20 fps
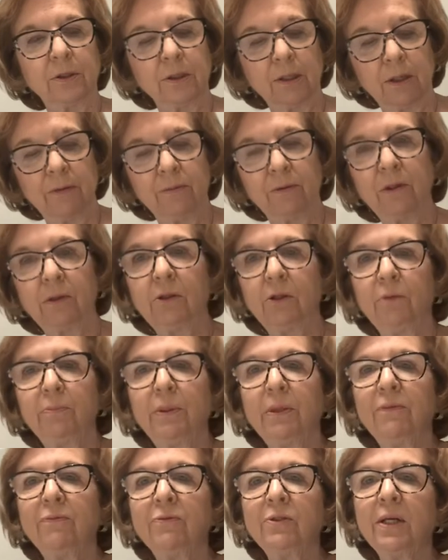give it a little
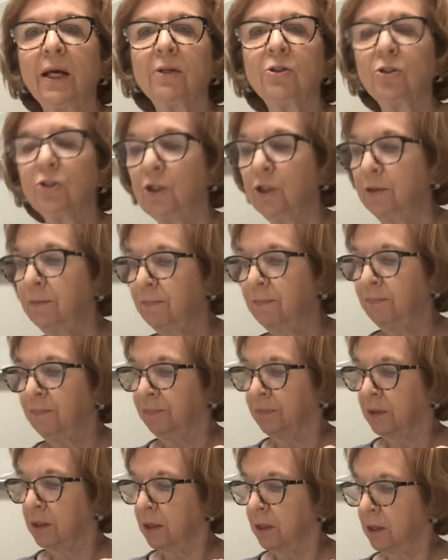bit of texture.
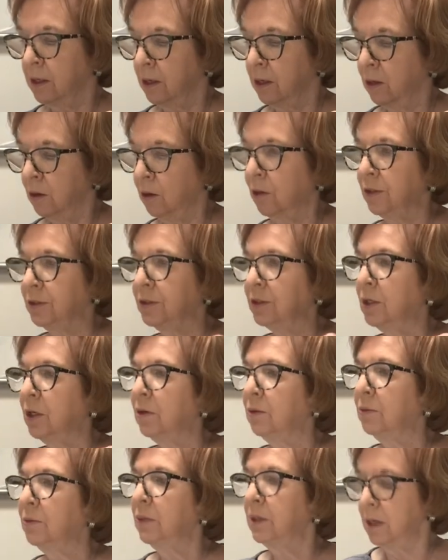
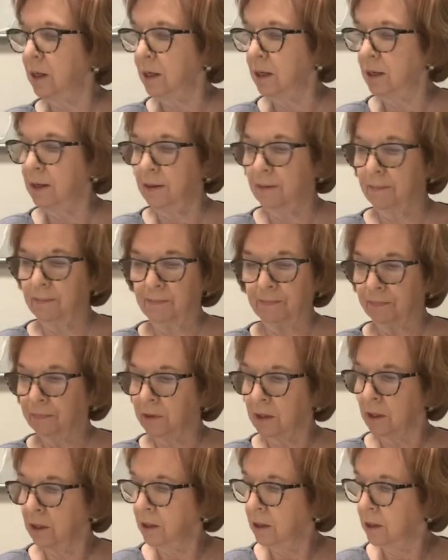Also, um,
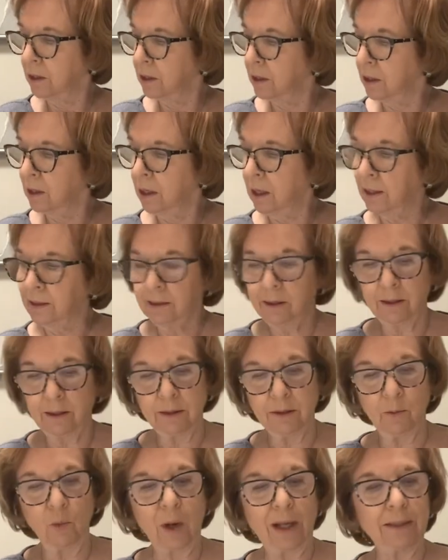I see
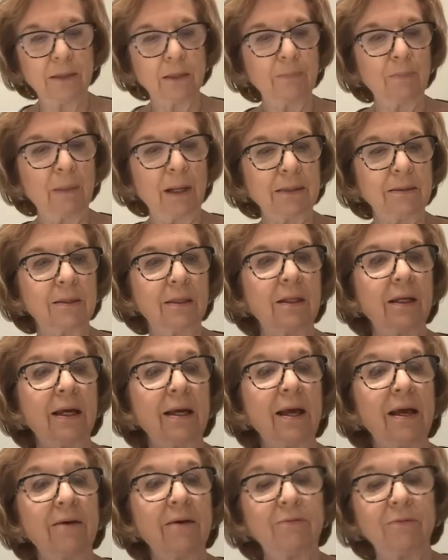some white spots that I
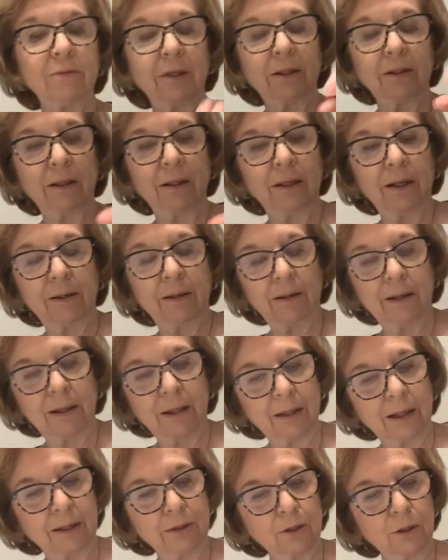have, and I,
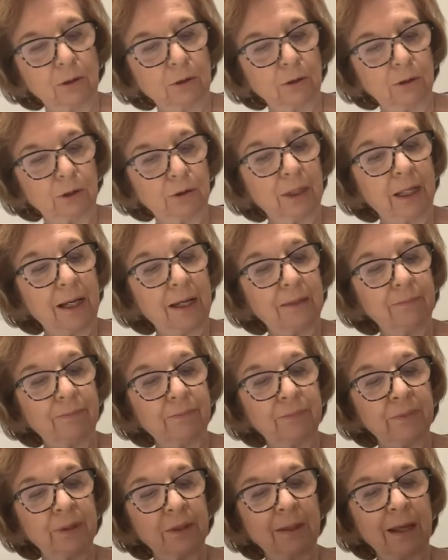I, I told you that
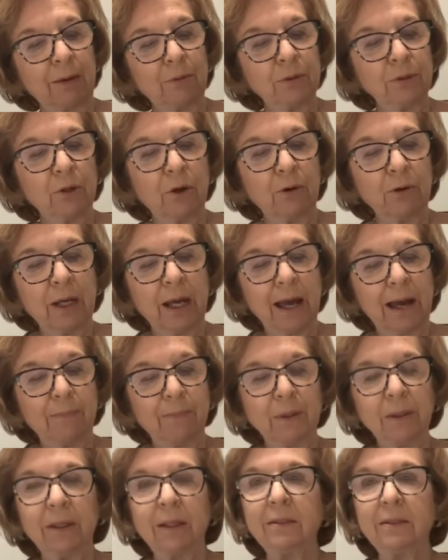that was going to
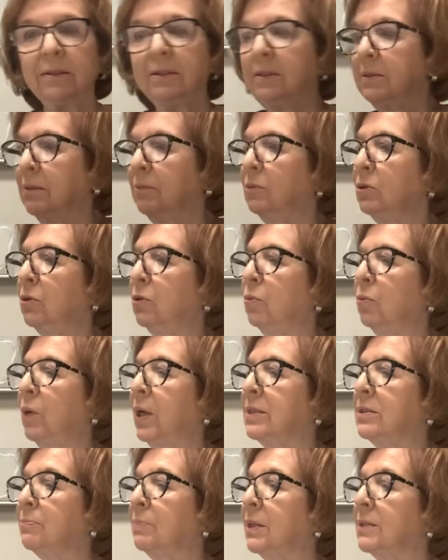happen. I see some little
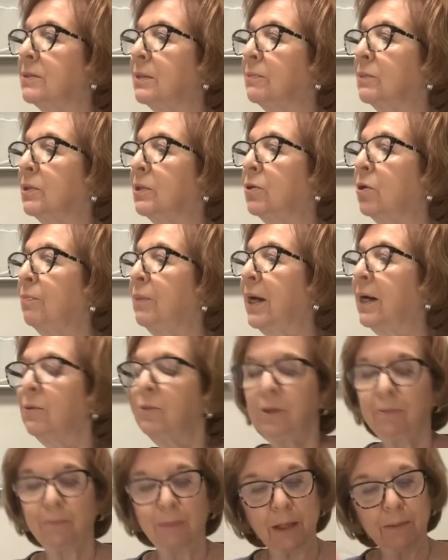white spots. I'm going to go back
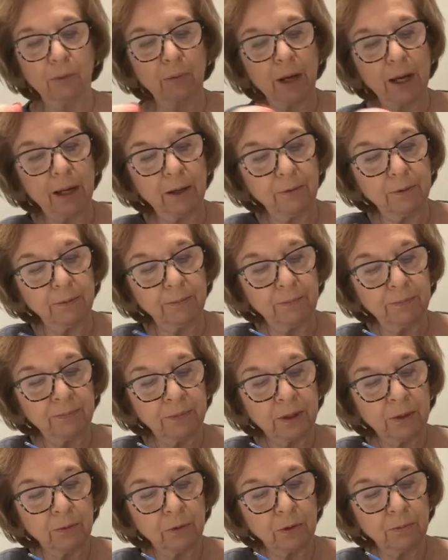with my brown,
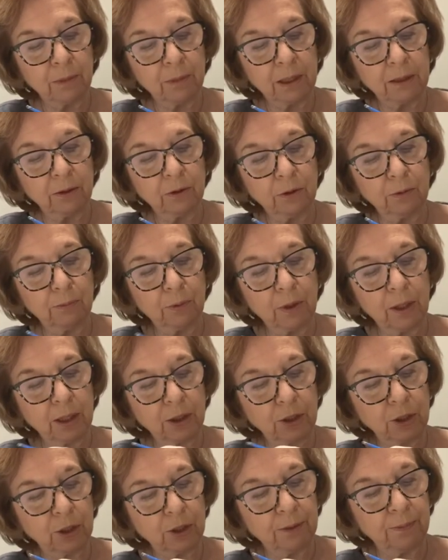with my little
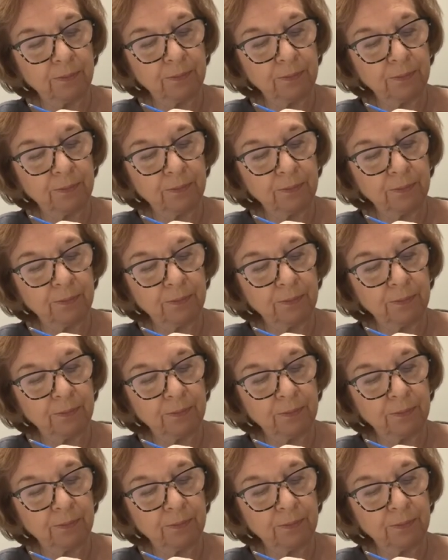brush,